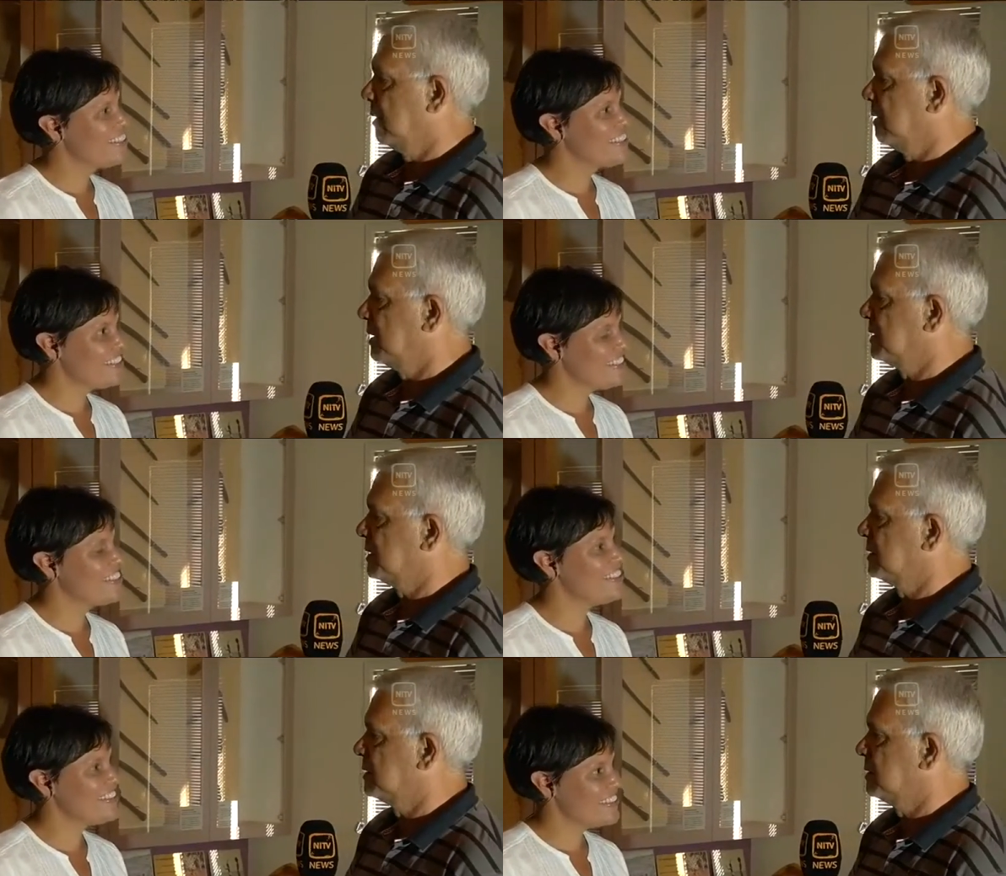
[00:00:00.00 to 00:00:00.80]
Speaker 1: This
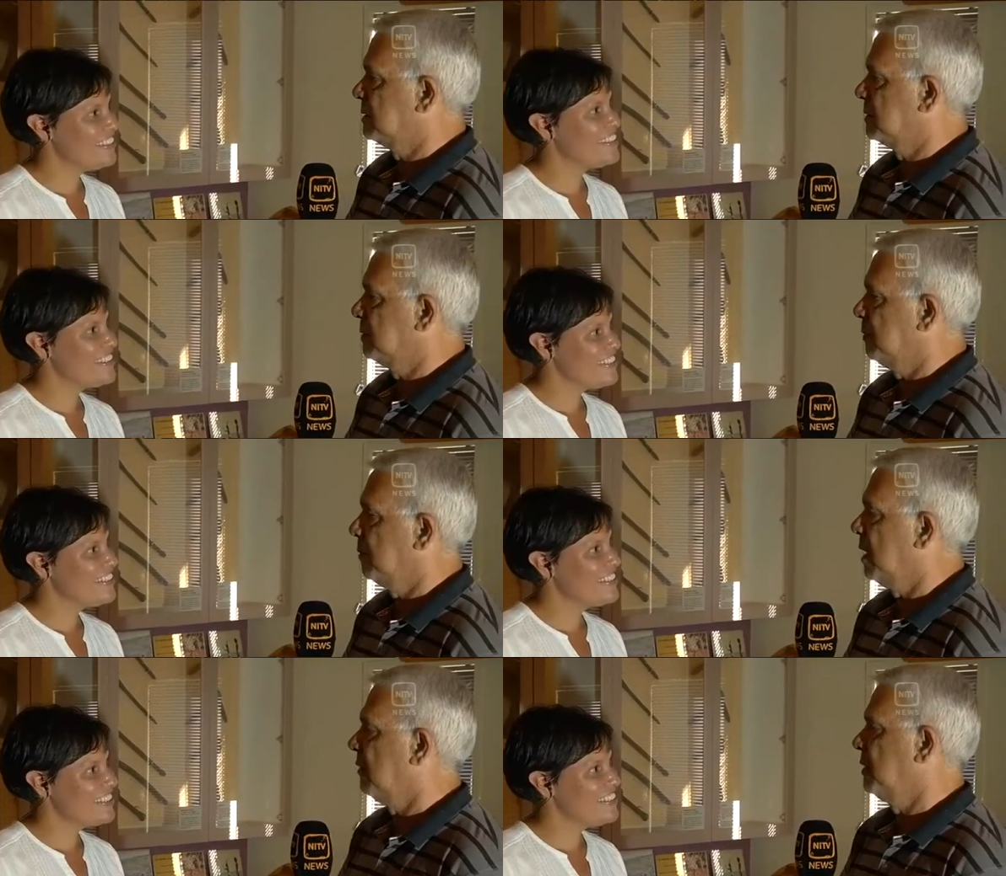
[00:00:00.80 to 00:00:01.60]
is
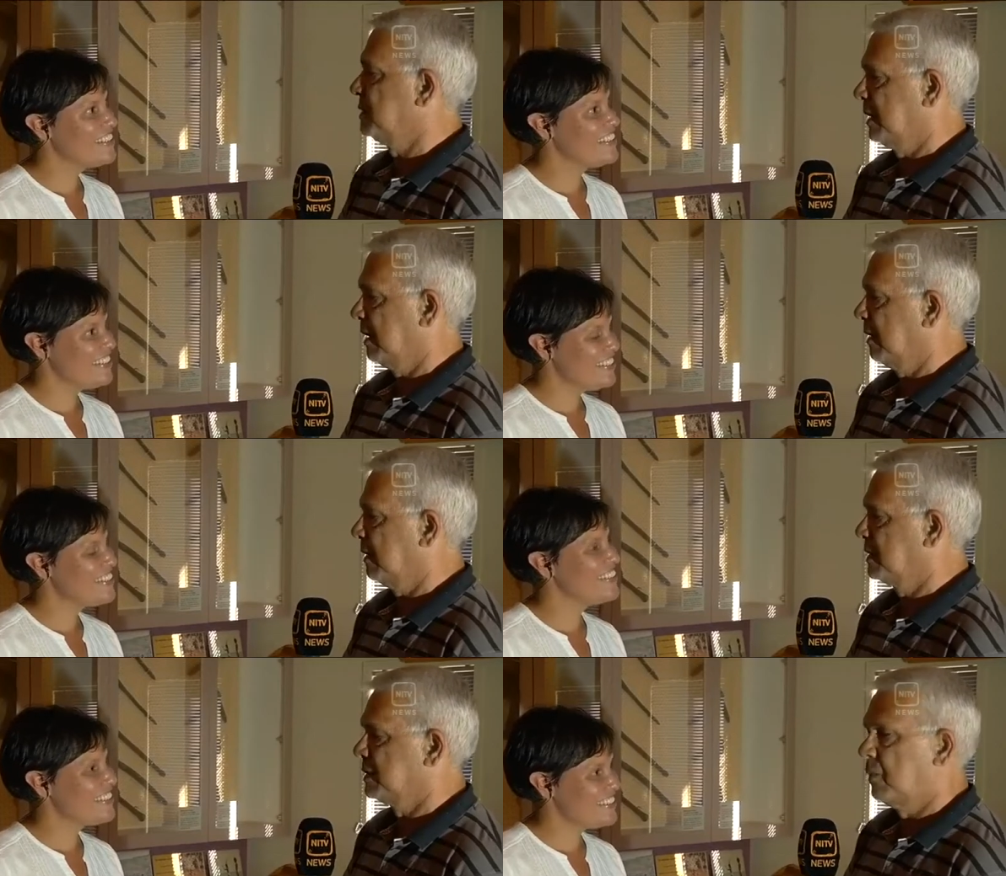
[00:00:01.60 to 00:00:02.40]
my roots here.
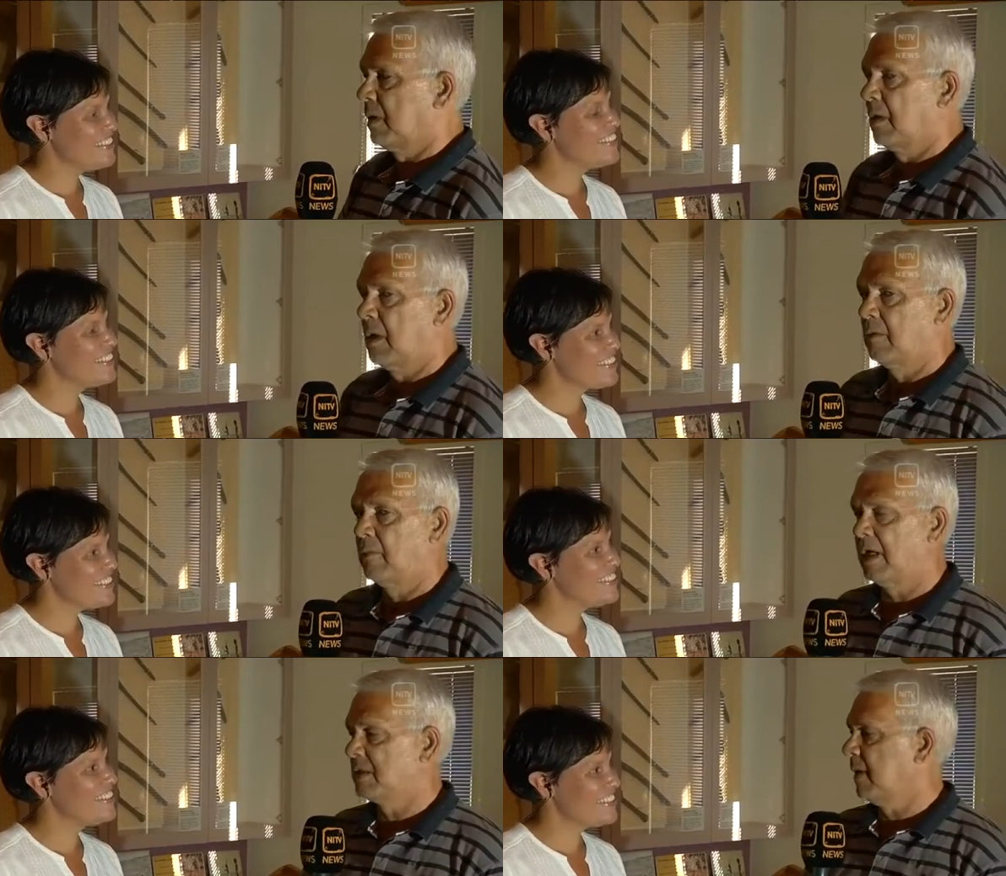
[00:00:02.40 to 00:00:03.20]
This is where I
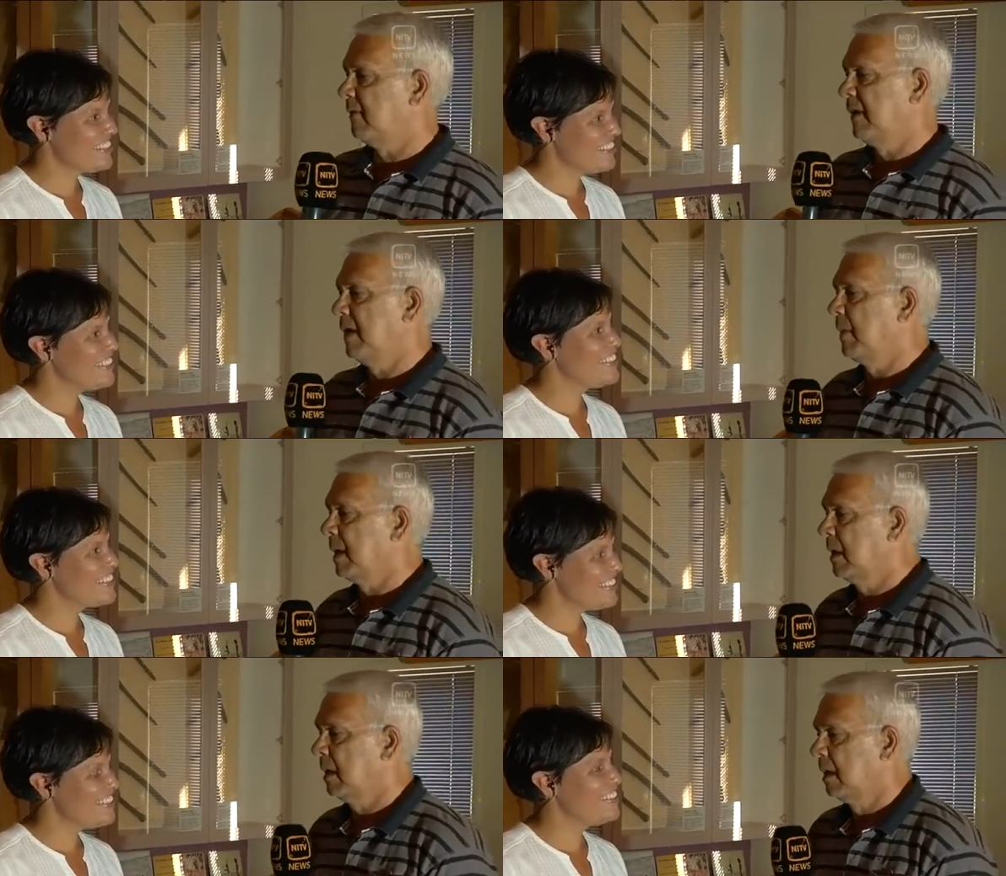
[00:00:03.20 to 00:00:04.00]
raise my
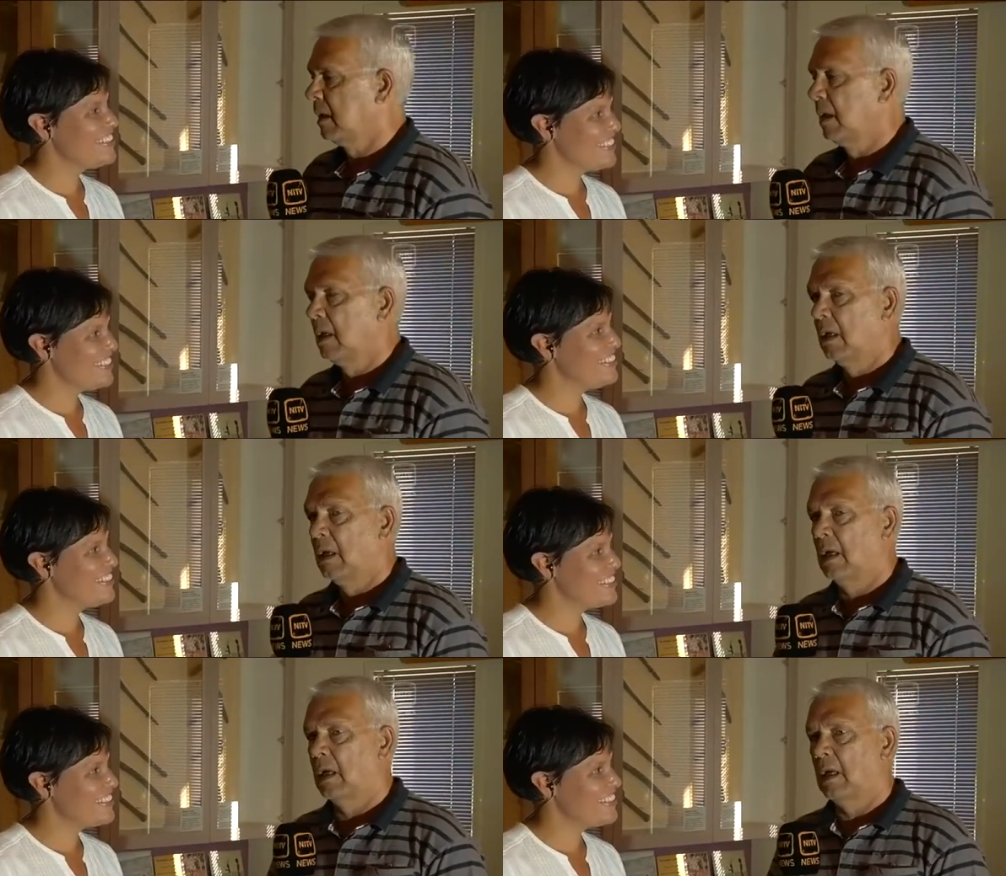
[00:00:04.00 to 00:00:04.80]
family.
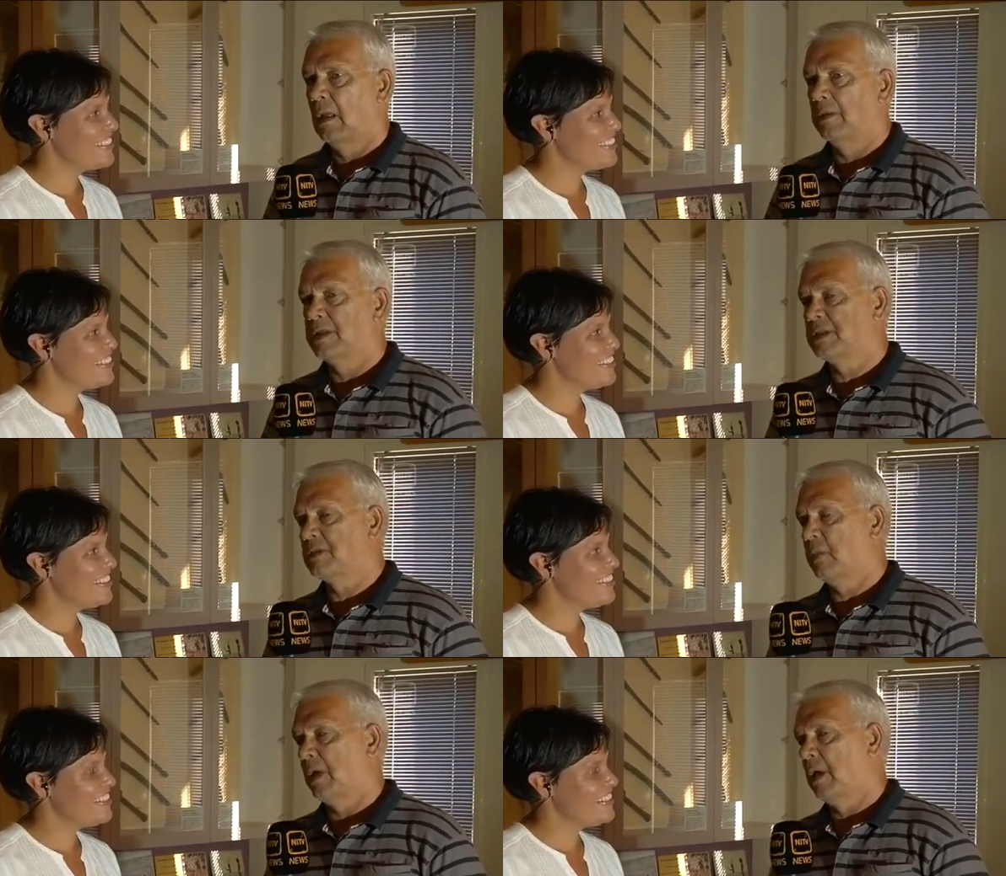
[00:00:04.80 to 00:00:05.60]
This
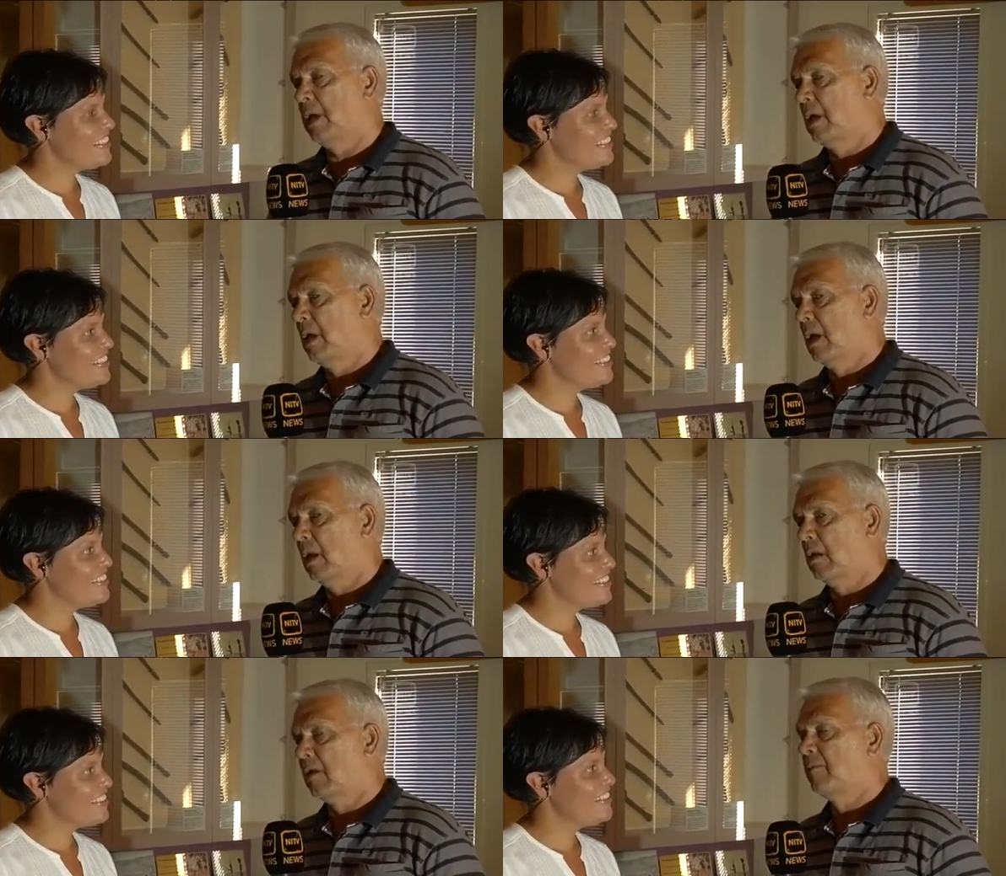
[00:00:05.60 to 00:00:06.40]
is where a
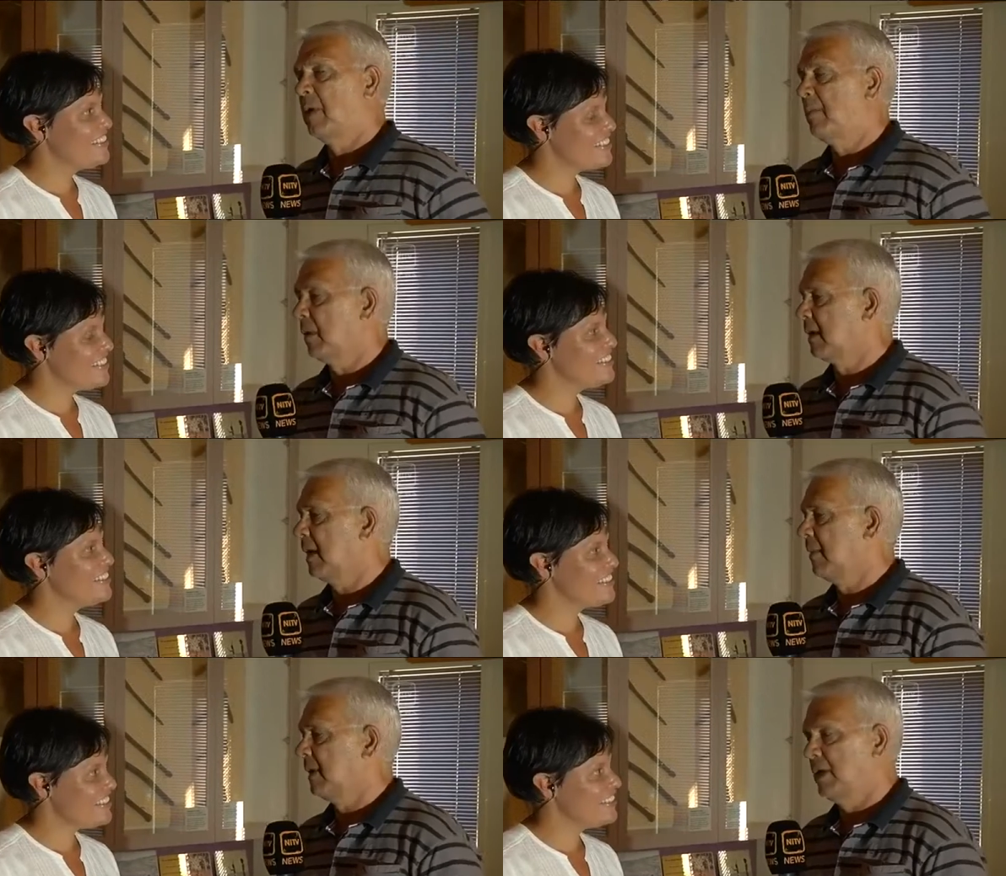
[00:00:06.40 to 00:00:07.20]
lot of people
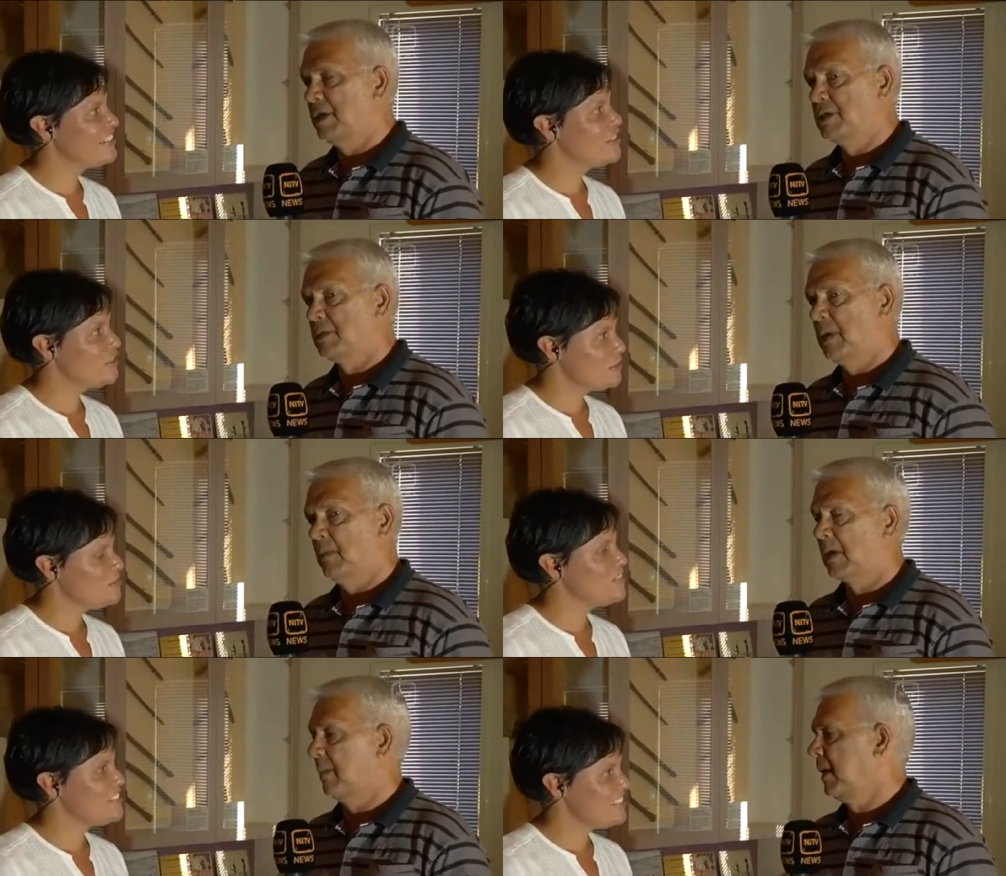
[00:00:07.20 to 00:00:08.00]
come, Indigenous
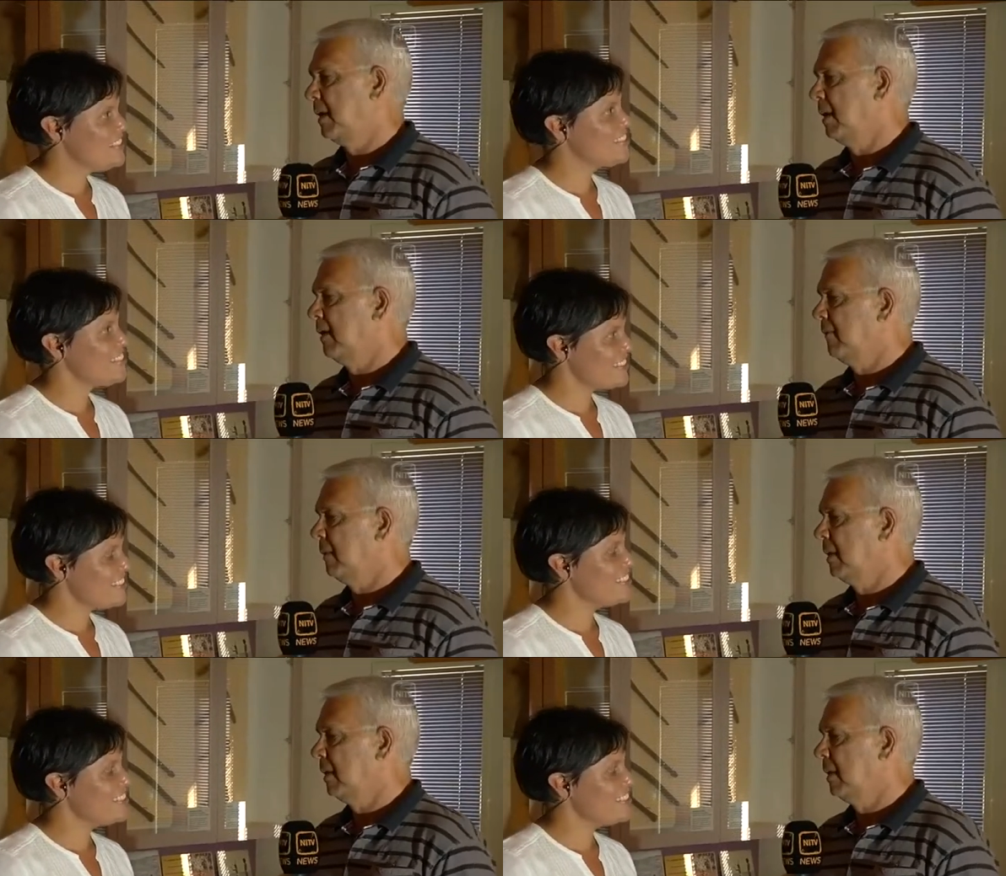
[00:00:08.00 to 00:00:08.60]
people come here to live,